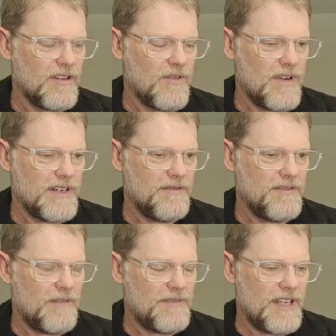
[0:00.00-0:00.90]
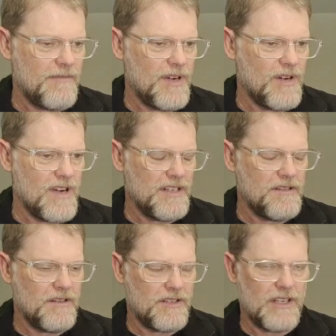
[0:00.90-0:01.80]
got one in September, one
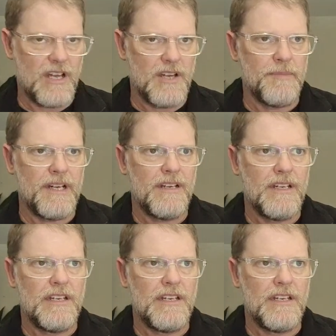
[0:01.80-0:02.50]
in October,